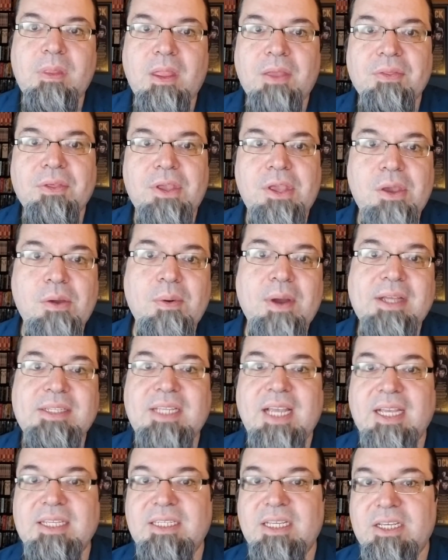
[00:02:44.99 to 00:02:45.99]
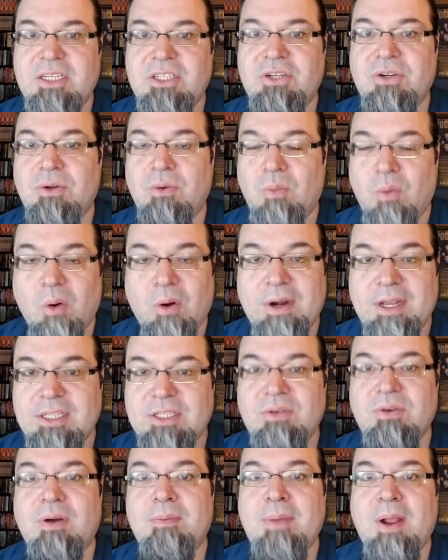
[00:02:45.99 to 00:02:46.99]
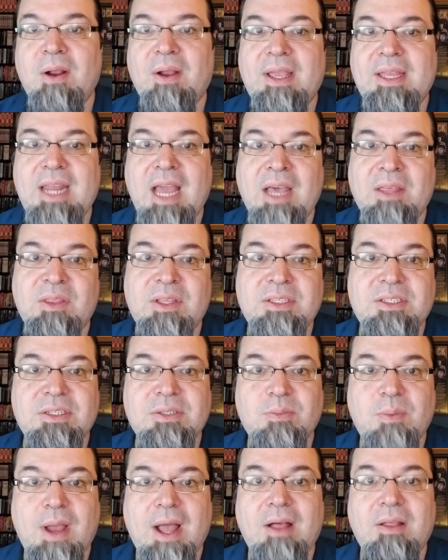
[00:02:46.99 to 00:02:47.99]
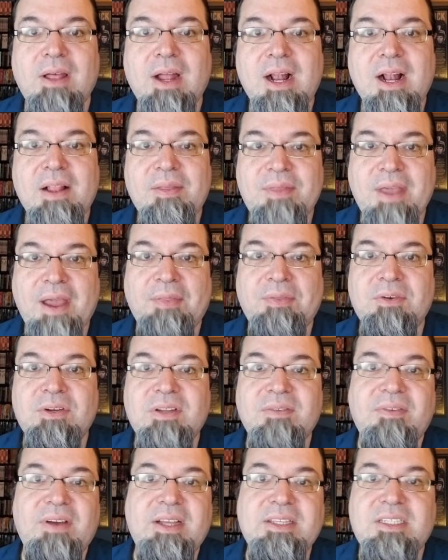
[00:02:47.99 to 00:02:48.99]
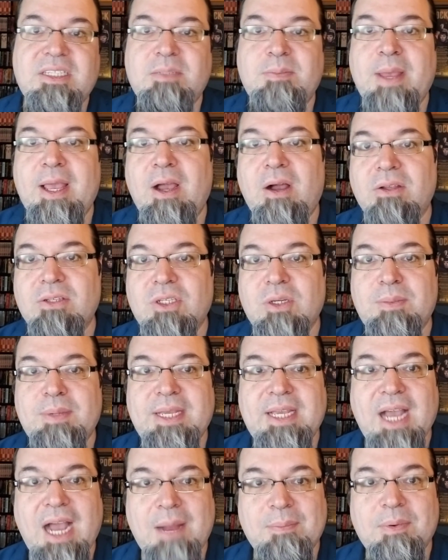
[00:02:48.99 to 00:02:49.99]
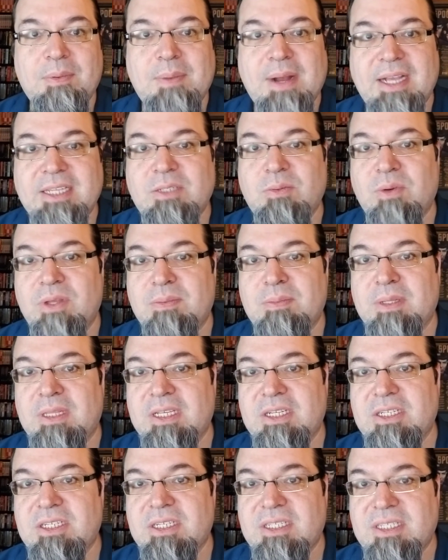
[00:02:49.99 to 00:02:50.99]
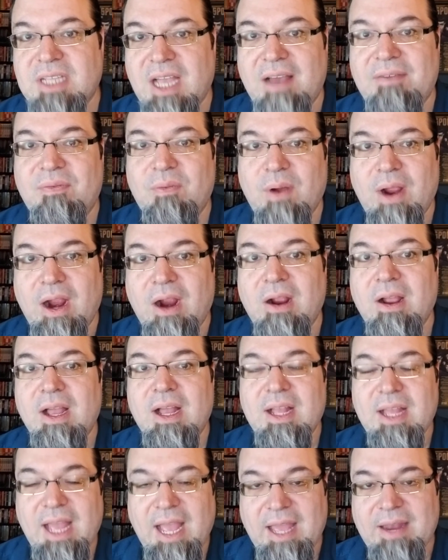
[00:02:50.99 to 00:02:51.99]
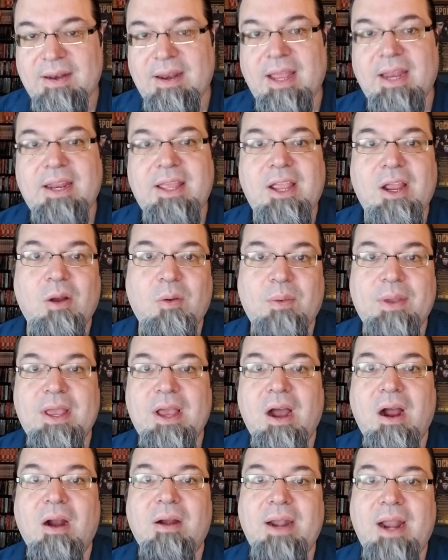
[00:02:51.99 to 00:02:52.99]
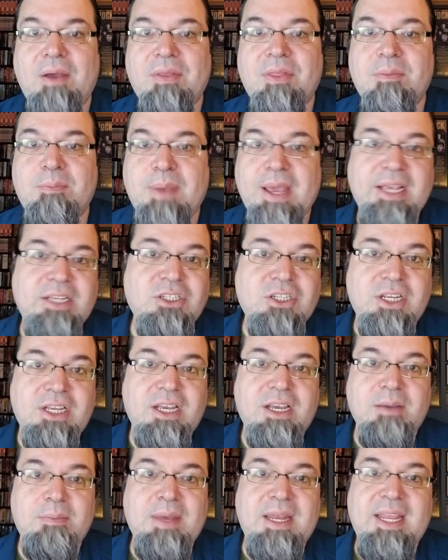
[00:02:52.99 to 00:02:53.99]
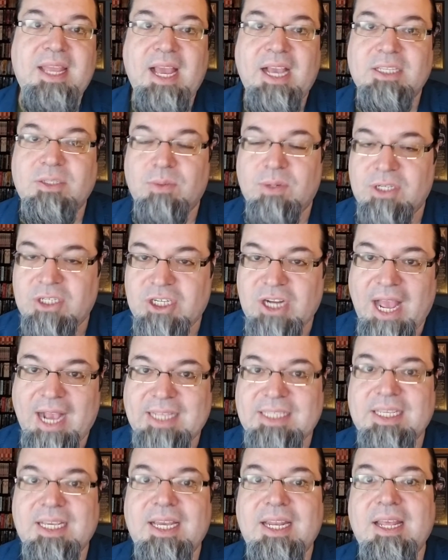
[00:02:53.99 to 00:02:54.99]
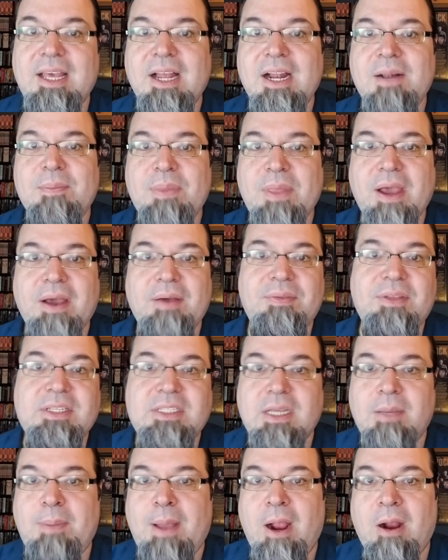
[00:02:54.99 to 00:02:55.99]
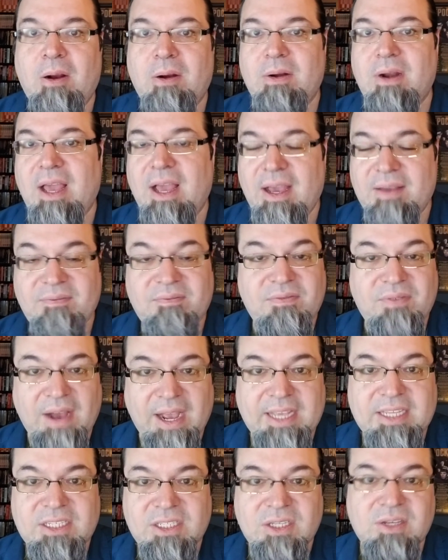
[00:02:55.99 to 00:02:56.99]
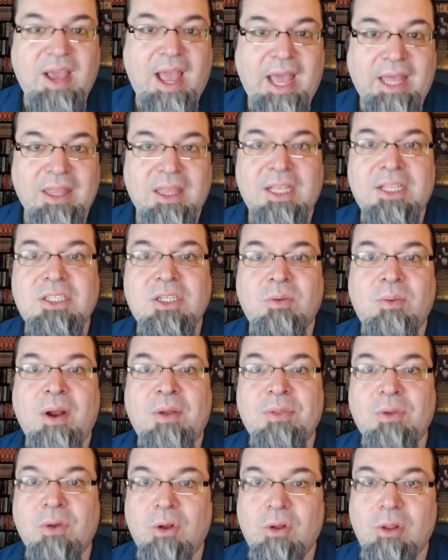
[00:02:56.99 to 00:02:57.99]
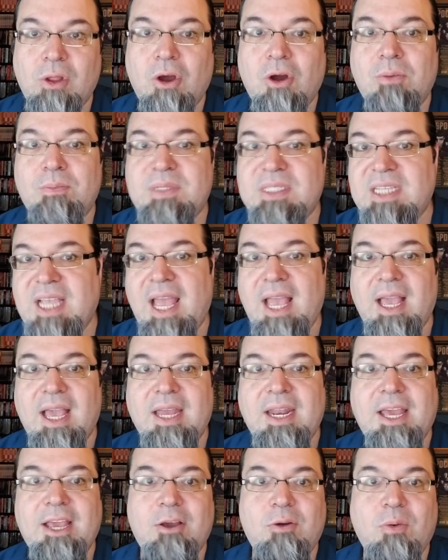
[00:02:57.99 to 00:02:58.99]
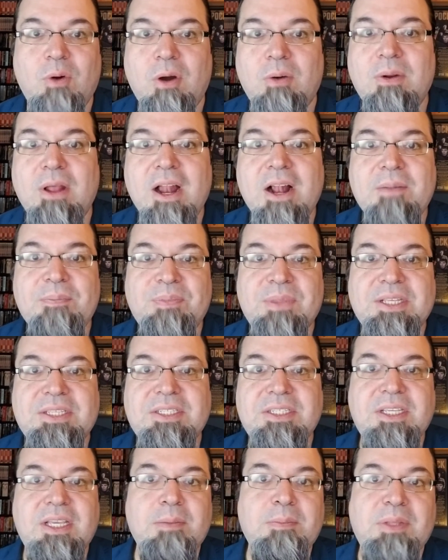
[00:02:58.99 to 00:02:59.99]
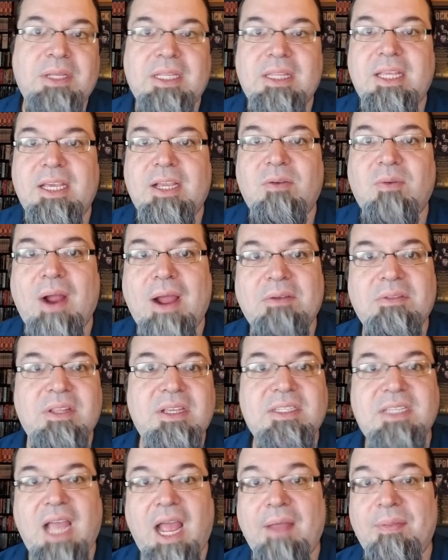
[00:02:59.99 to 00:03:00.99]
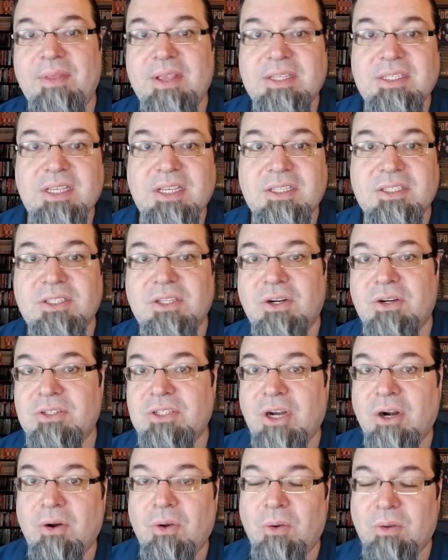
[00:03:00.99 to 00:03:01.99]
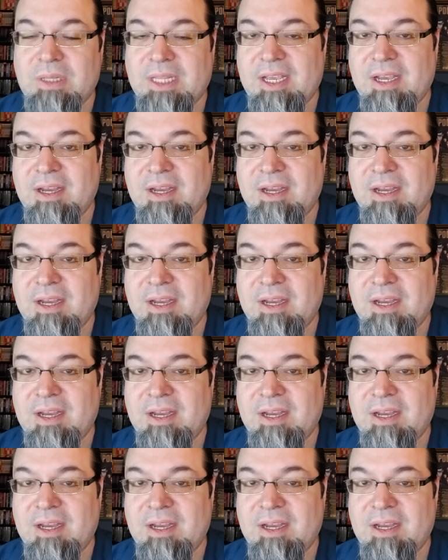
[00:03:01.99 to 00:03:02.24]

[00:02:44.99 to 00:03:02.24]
the US has issued a warning to American athletes as well that their devices may also be compromised with malicious software, and, and here we are. Now, the Beijing committee has rejected uh, this apparent advice to athletes around the globe, saying, and I quote, this is completely groundless and these concerns are wholly